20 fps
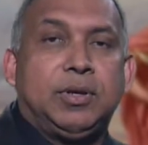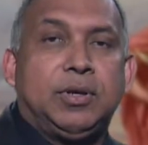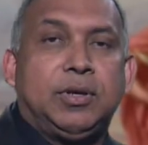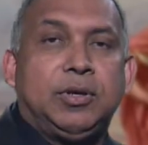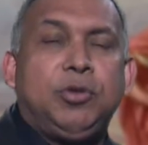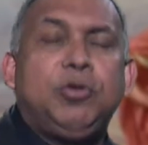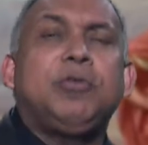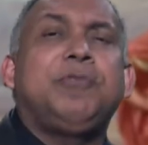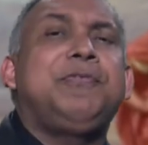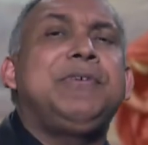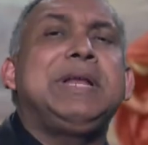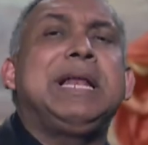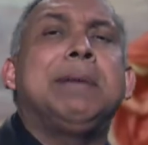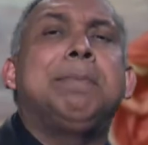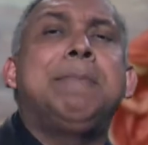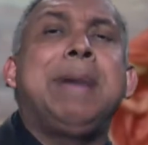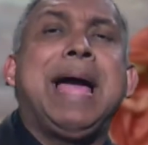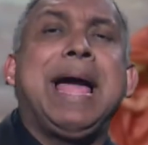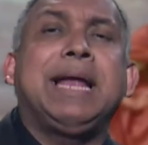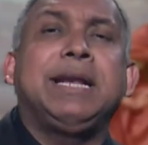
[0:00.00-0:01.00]
You feel
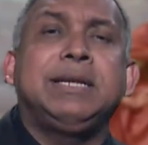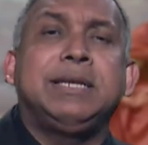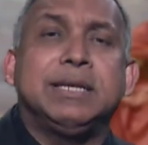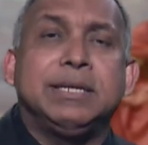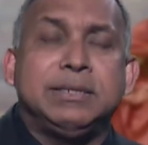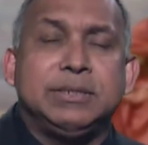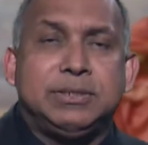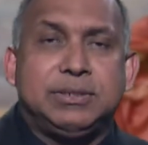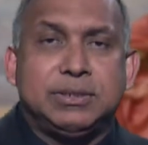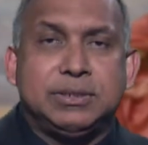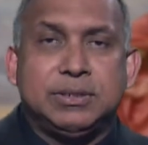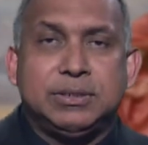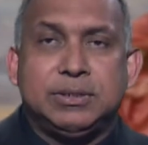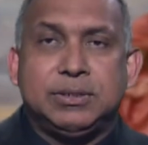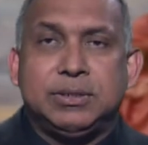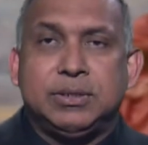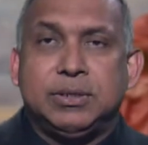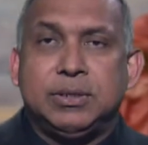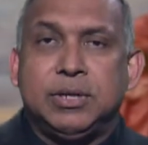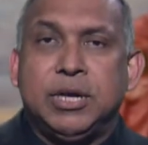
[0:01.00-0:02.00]
abandoned
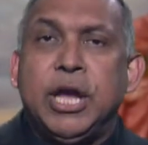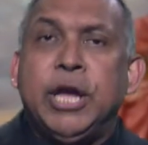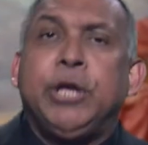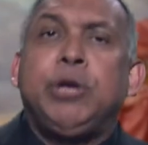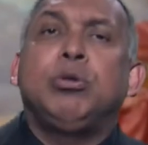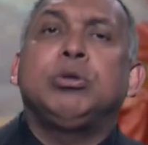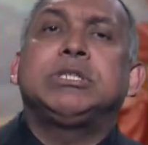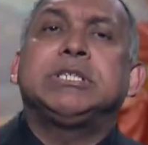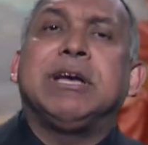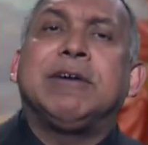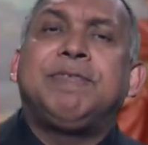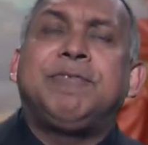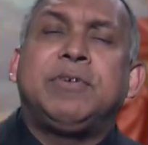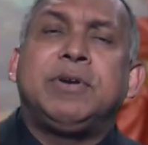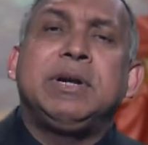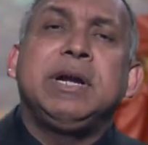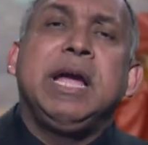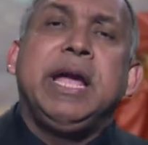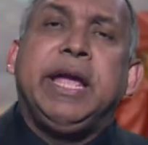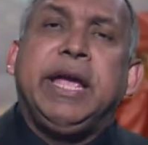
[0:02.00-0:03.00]
you
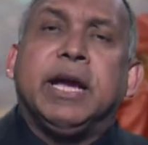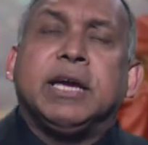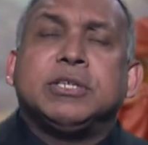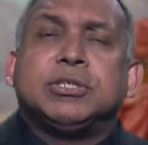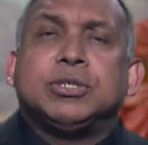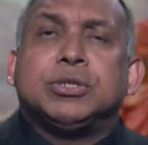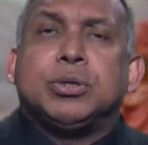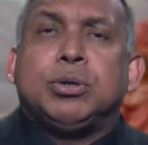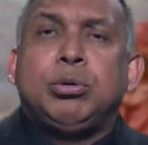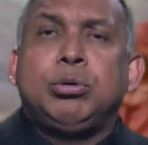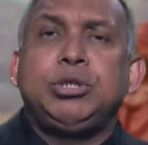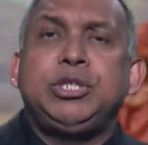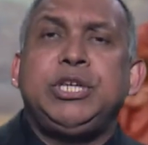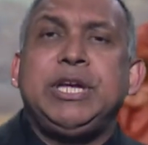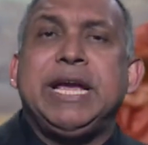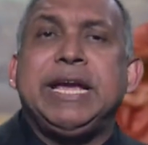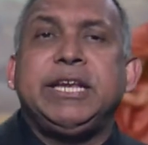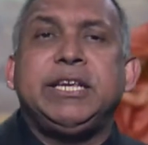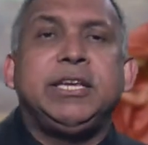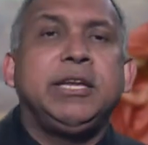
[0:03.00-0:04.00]
suffer
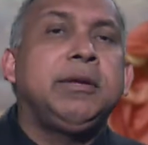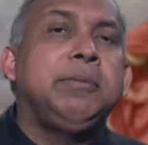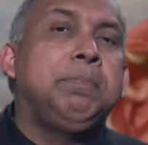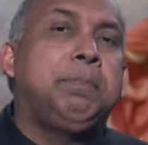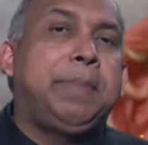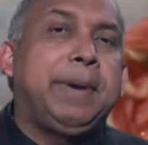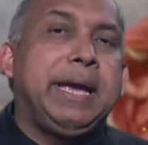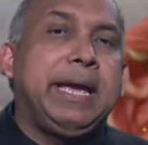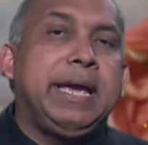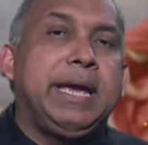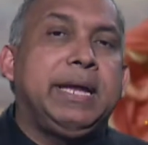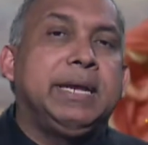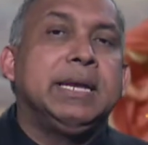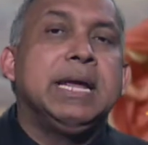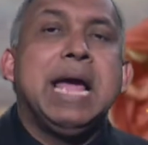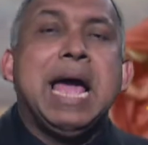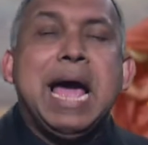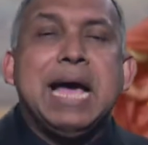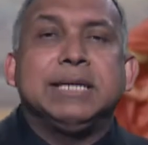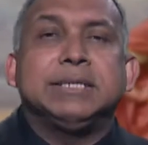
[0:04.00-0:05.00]
excruciating pain
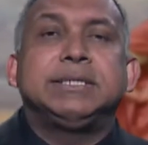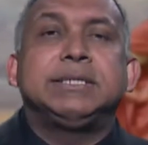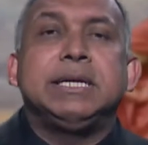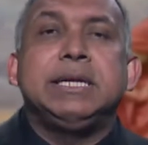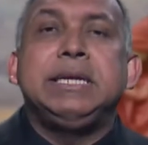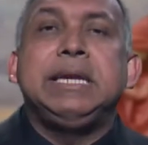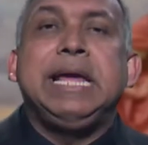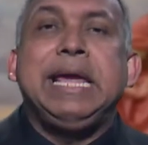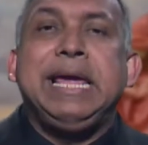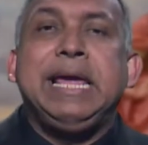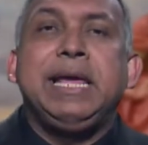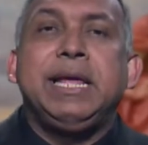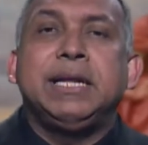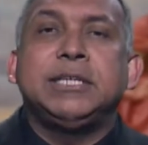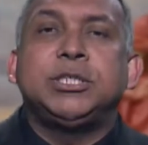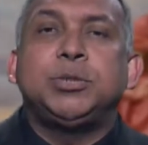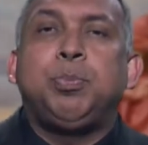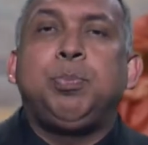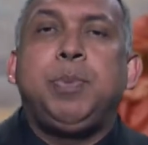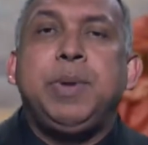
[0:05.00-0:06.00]
as the
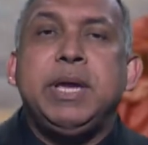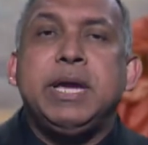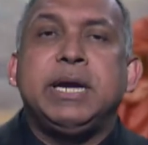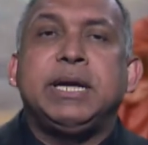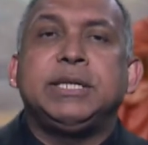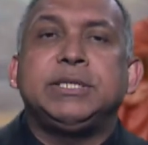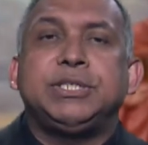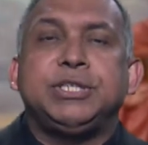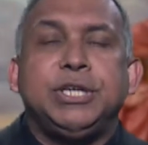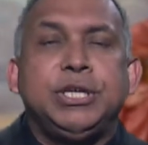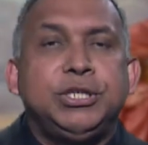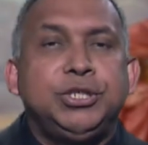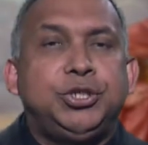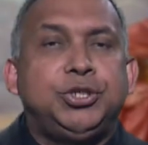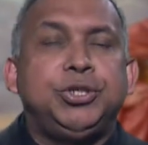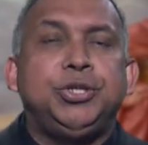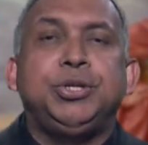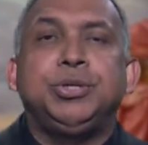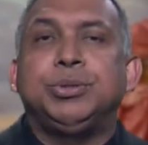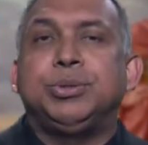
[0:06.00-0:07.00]
nails pierce into
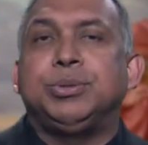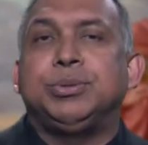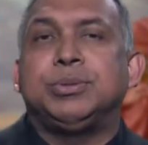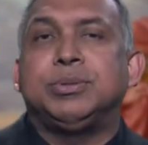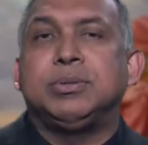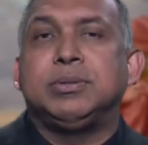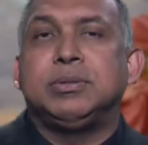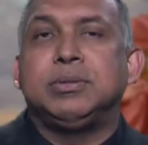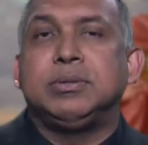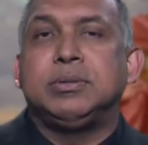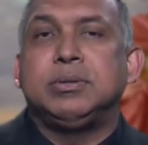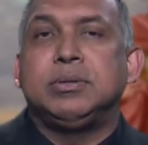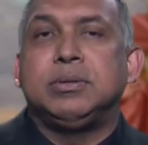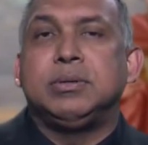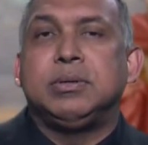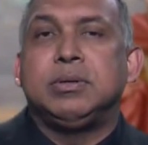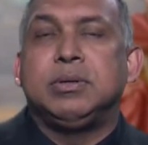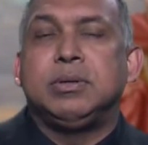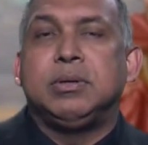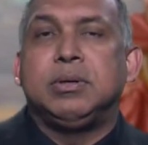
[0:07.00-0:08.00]
you.
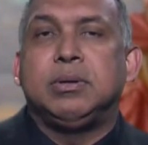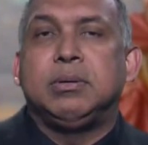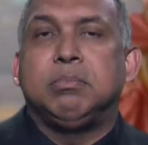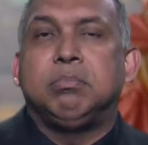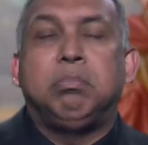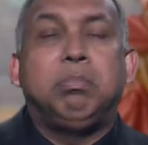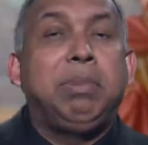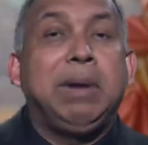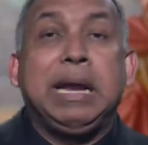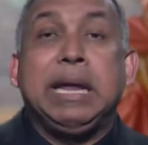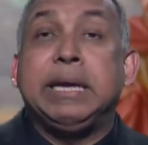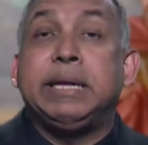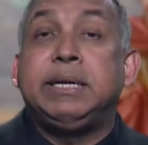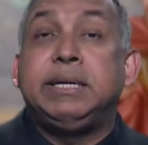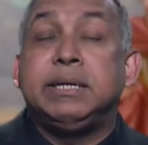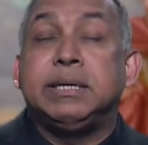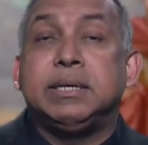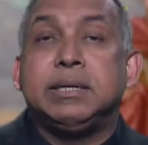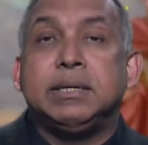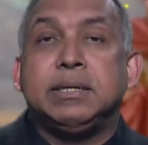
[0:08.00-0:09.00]
Blood
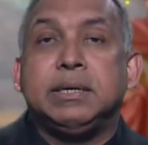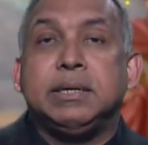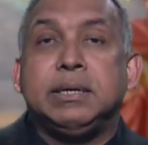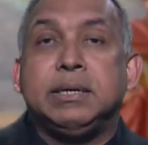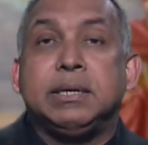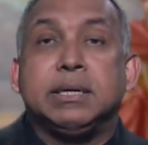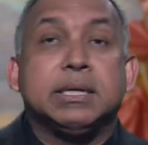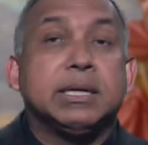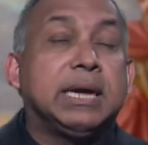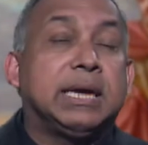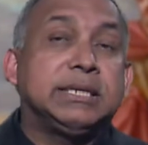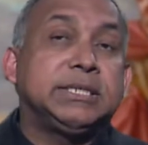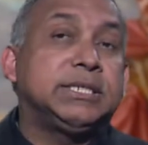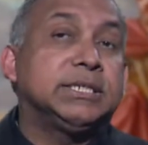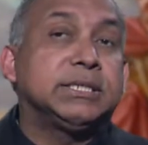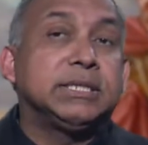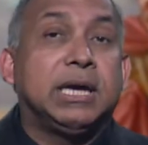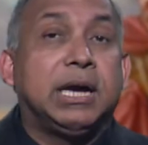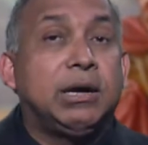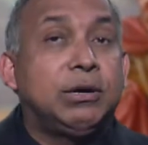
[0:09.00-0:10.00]

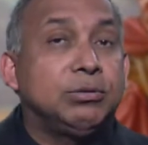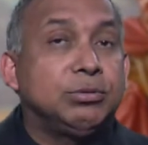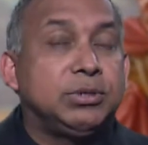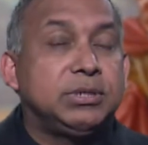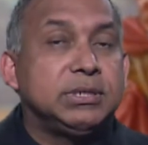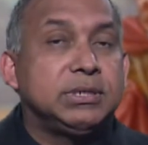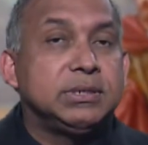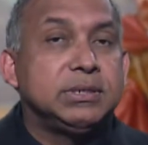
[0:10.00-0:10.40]
gushes out.